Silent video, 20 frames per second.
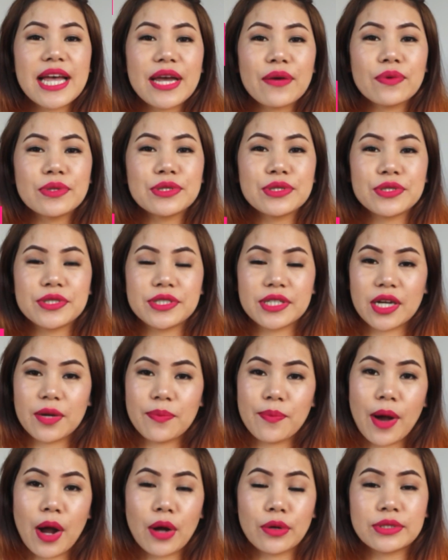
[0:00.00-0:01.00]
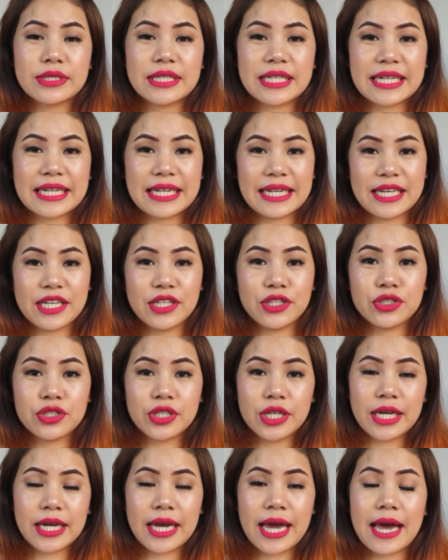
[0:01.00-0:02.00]
I want to talk about the
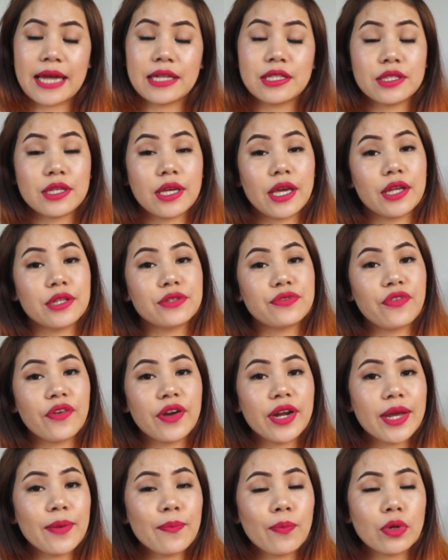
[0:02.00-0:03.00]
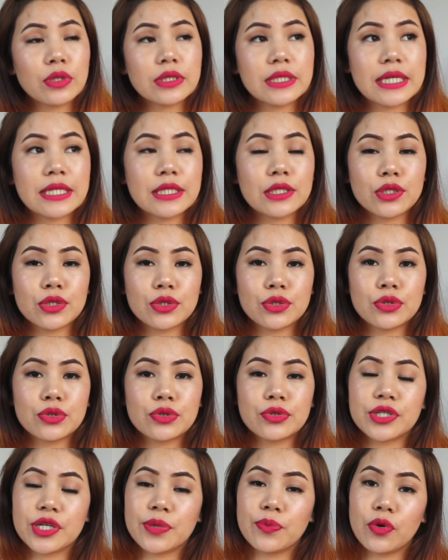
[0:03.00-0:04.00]
cleansing and it's very important
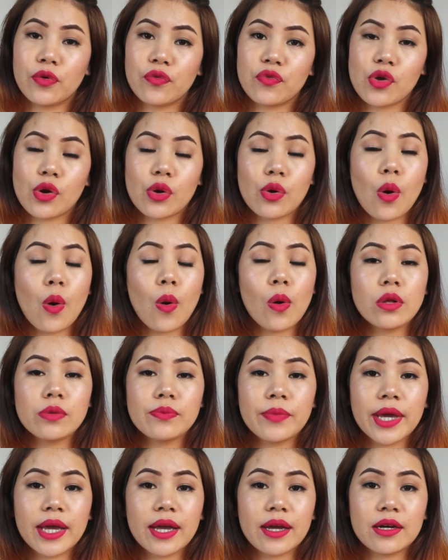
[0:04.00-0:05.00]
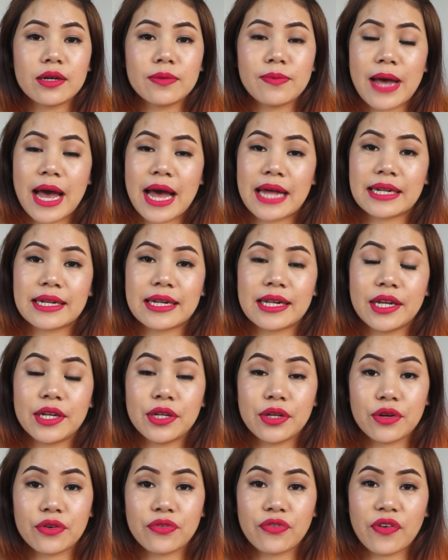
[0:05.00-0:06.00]
to remove your old makeup and
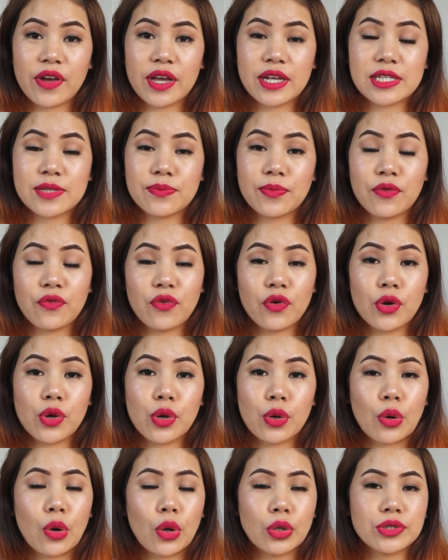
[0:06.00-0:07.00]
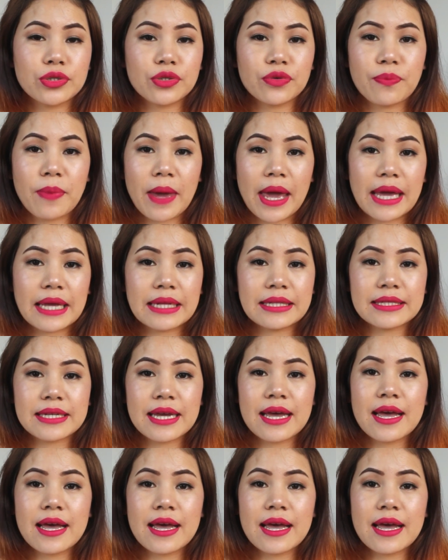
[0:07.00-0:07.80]
clean your face before you go to bed